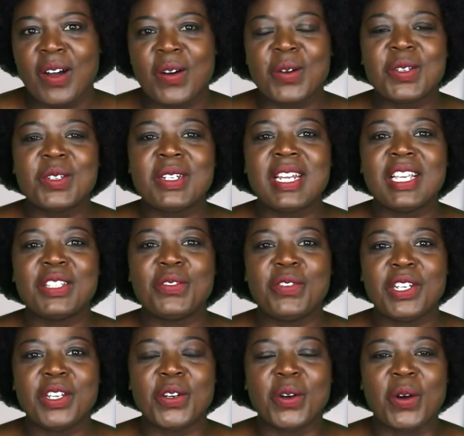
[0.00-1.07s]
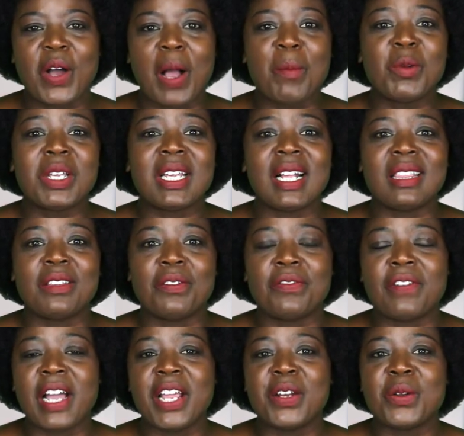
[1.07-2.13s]
On today's video, I'm looking at the
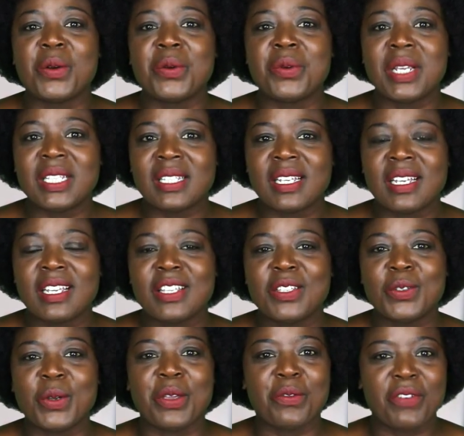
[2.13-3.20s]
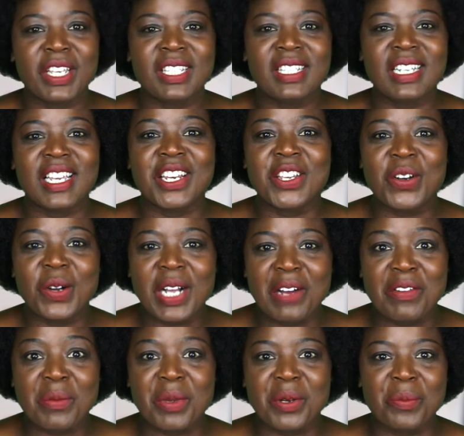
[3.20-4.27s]
final risk to investing in your
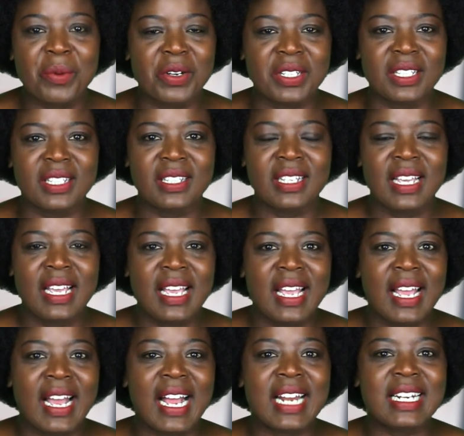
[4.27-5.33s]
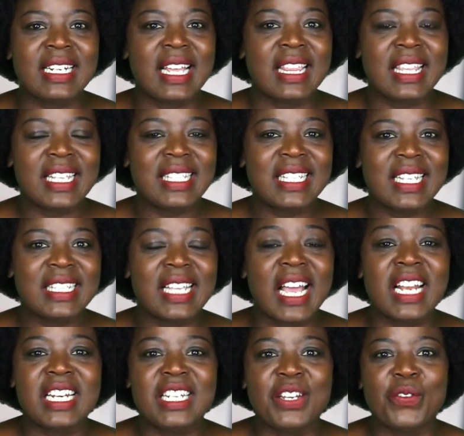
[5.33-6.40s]
government bonds, and this is
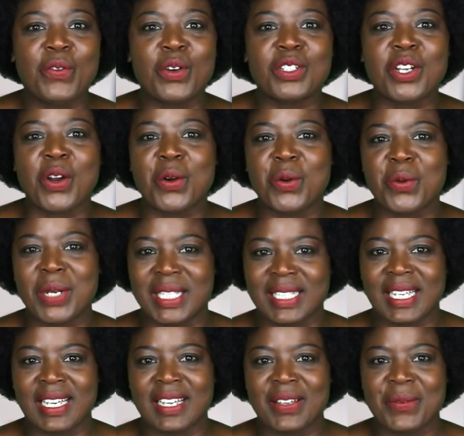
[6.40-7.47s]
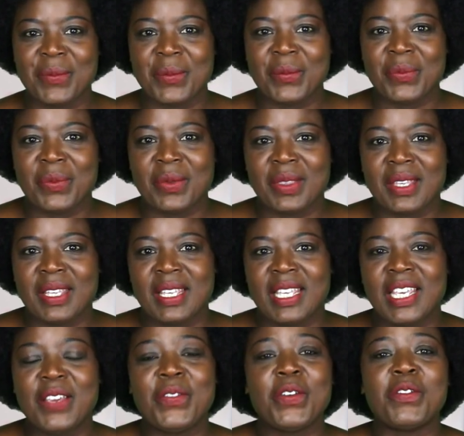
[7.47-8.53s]
default risk.
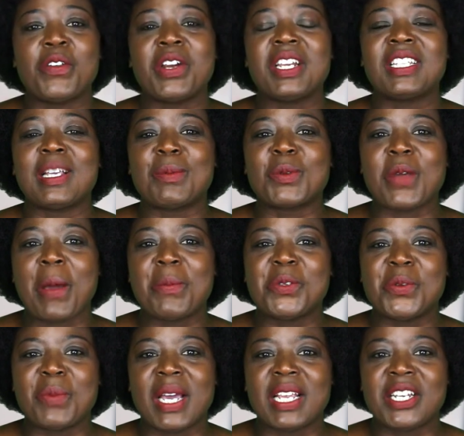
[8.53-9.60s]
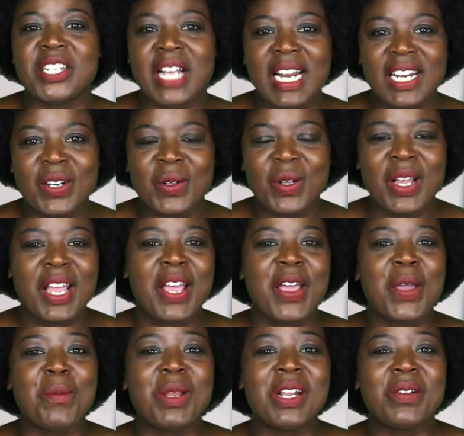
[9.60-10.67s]
If you've already subscribed to my channel,
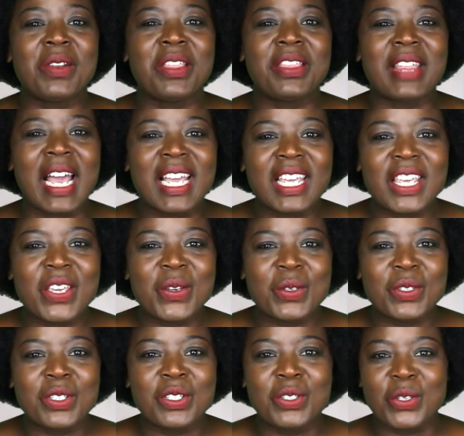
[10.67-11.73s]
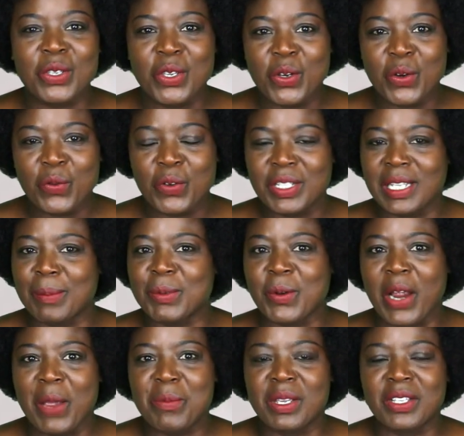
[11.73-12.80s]
a million thank yous to you for
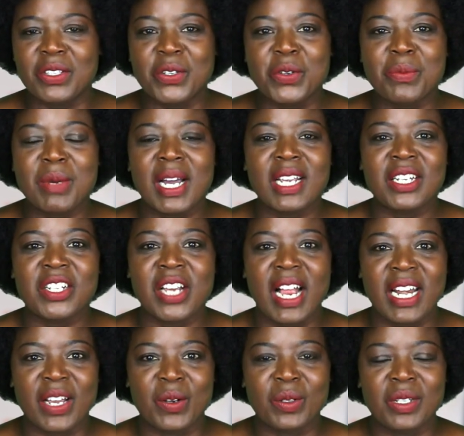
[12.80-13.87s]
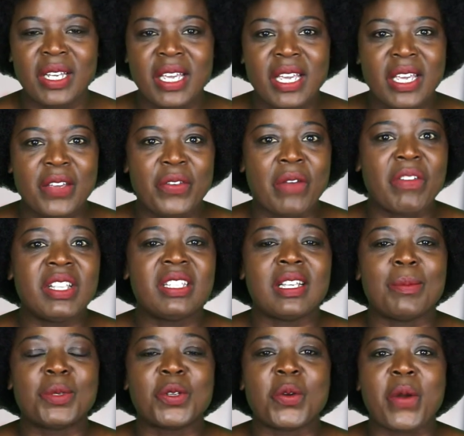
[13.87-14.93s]
subscribing to my channel. If you haven't
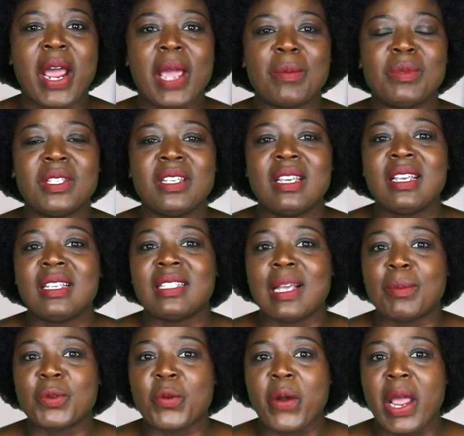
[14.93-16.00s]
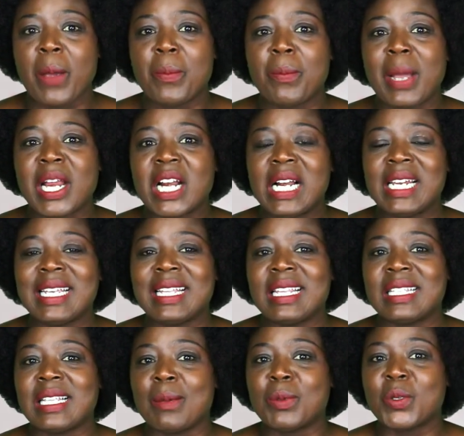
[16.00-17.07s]
subscribed, subscribe by clicking
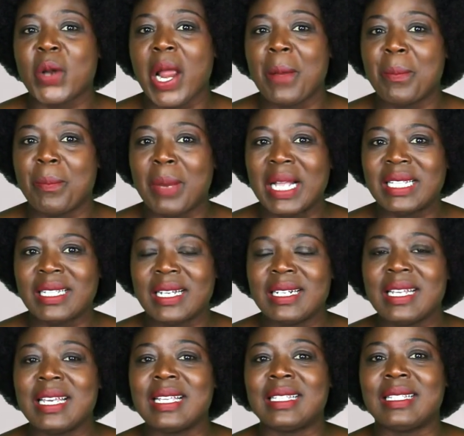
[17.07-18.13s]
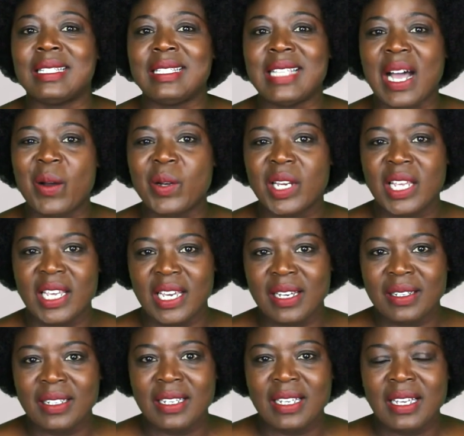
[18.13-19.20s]
the subscribe button. It's down
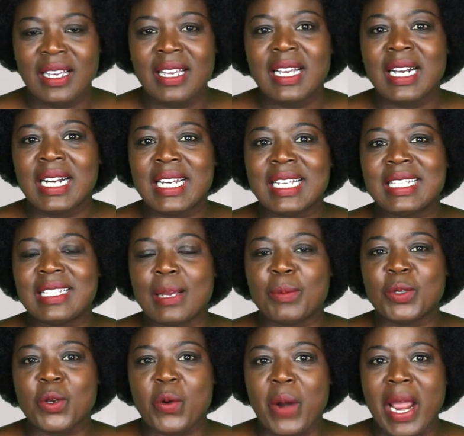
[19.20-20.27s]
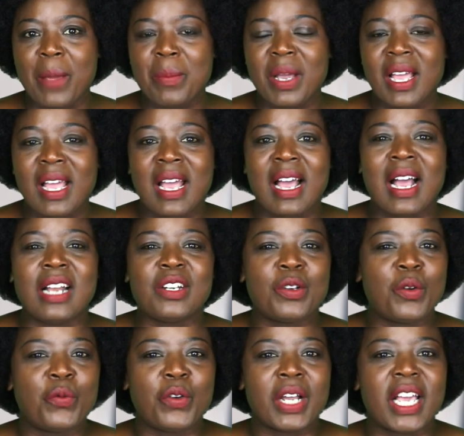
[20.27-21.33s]
here. Click subscribe and
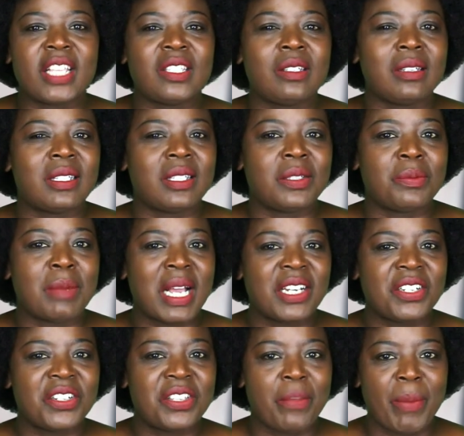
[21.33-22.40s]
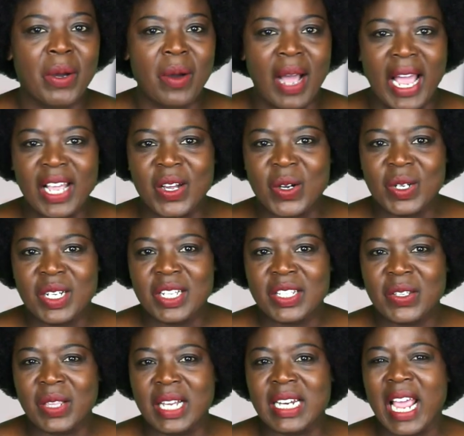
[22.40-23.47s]
don't forget to smash the bell icon
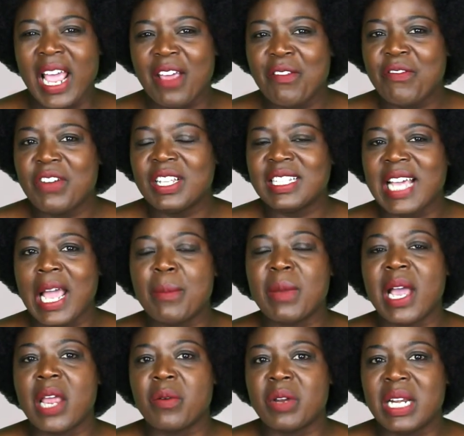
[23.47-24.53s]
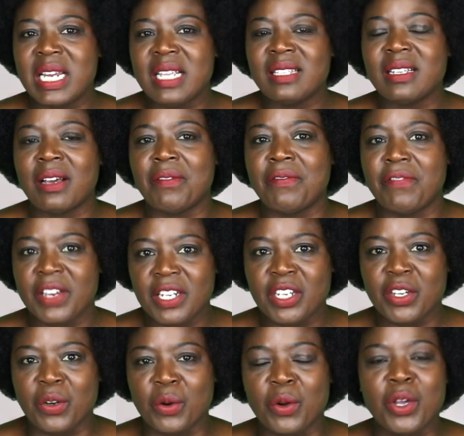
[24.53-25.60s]
so that every time I release a
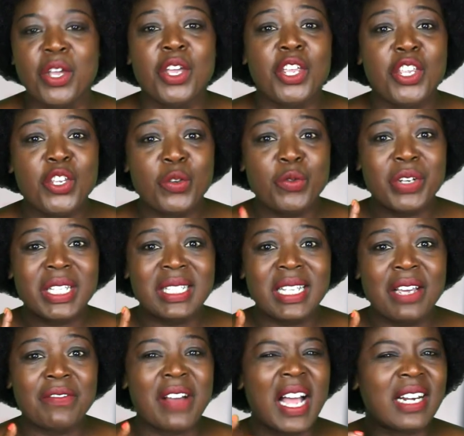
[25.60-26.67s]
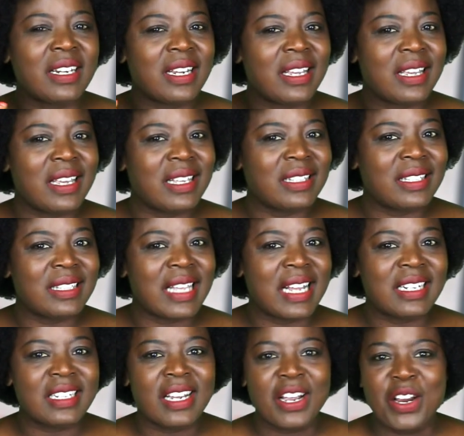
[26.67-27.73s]
video, you receive an
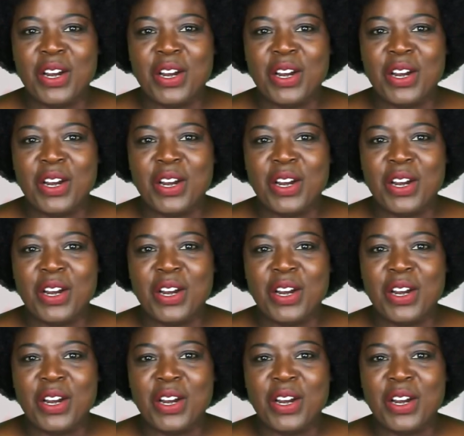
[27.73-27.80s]
instant